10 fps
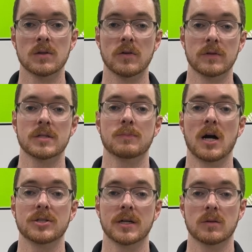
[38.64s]
So for this
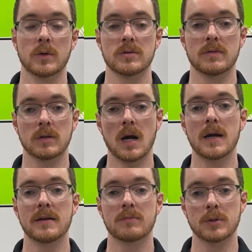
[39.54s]
project, we use a
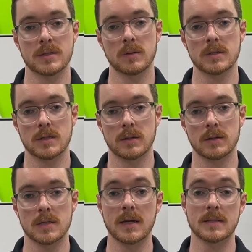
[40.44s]
variety of printing
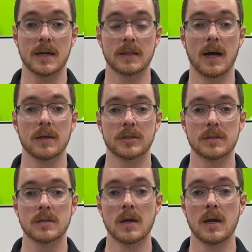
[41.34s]
materials and
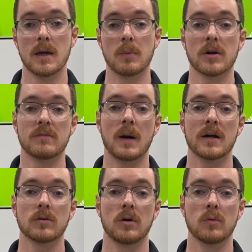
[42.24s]
technologies, and part of my
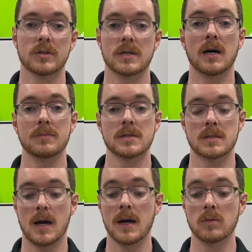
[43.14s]
role was to help
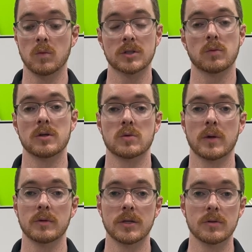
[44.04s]
decide which ones we
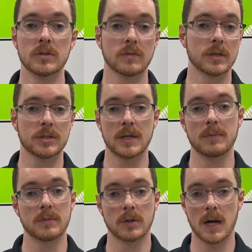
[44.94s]
would use for each step
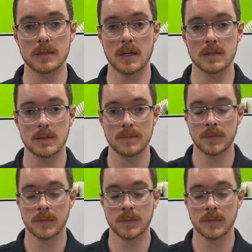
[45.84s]
of the process.